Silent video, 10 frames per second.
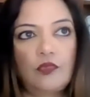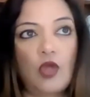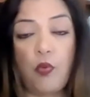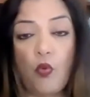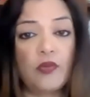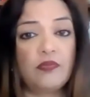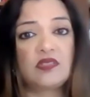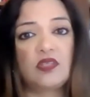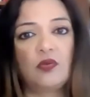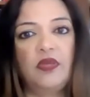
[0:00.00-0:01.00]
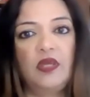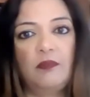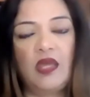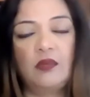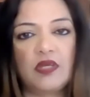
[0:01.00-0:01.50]
appointments that are being
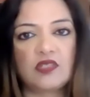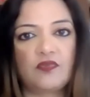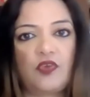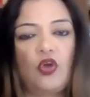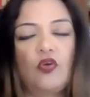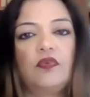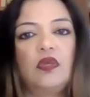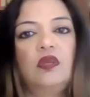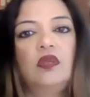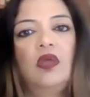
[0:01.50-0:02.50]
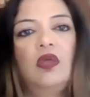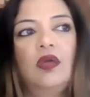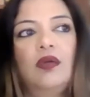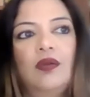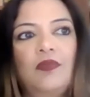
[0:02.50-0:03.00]
made because of COVID,
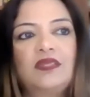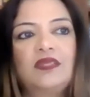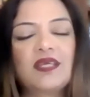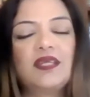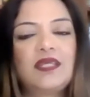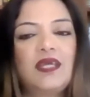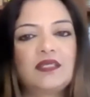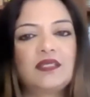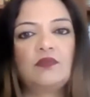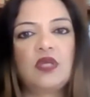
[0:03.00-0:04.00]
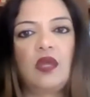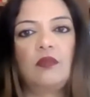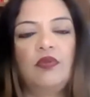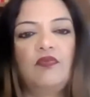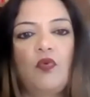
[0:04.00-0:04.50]
it's going to take some
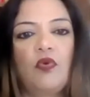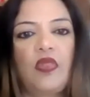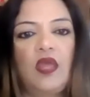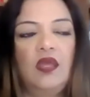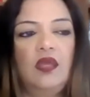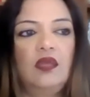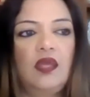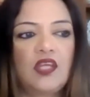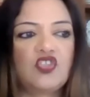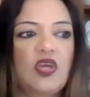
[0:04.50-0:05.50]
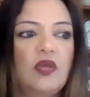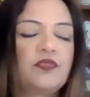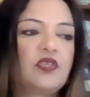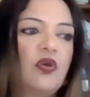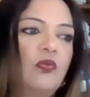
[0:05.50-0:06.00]
time before they catch up.
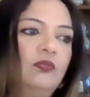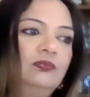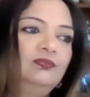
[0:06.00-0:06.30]
So,